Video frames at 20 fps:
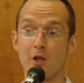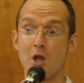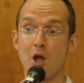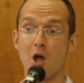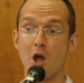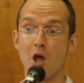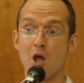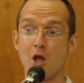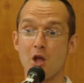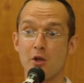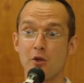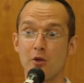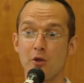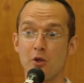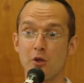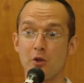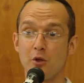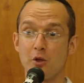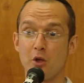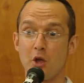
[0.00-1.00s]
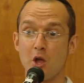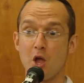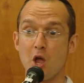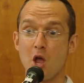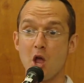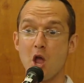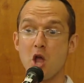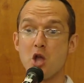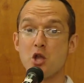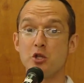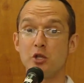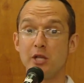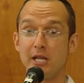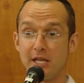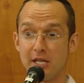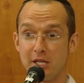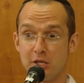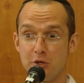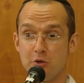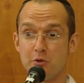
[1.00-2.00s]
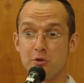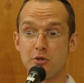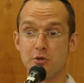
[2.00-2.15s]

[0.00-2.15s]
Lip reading: Like you do in React Native, or you have to